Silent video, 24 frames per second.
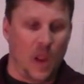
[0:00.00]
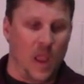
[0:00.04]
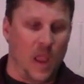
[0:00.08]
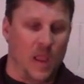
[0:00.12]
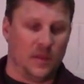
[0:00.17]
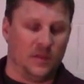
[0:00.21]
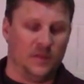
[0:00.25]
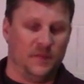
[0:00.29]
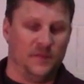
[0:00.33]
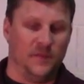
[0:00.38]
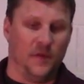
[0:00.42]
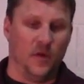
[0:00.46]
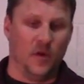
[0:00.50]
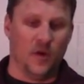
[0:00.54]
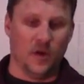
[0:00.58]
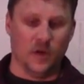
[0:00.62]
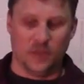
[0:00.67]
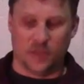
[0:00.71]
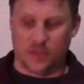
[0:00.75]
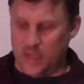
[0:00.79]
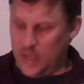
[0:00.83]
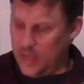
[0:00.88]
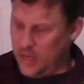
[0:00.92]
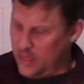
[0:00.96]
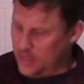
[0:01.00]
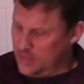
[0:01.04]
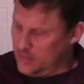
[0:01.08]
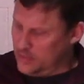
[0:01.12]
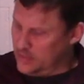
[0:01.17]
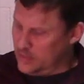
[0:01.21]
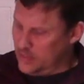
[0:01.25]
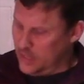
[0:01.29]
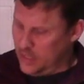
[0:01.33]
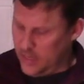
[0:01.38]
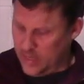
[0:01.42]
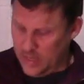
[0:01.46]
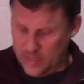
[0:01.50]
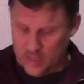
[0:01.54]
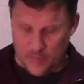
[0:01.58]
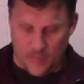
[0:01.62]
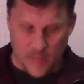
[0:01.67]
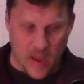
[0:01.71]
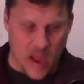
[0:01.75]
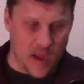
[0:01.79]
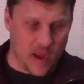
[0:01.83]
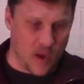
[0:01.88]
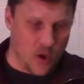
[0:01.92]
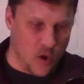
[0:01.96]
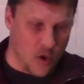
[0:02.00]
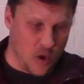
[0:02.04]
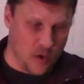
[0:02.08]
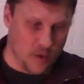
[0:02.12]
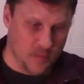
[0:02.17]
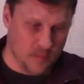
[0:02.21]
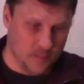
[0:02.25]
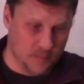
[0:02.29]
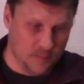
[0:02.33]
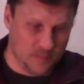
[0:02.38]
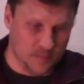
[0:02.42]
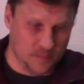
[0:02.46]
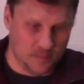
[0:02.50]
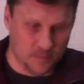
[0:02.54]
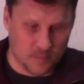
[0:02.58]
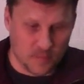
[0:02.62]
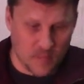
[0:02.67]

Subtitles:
As far as things in the back garden,